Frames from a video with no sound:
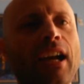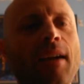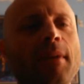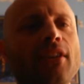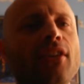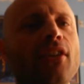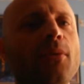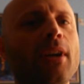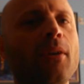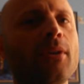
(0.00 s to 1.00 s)
I met
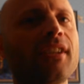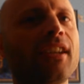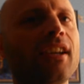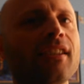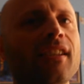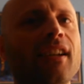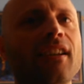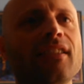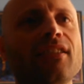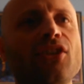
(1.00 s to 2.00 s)
her when I was in Kazan.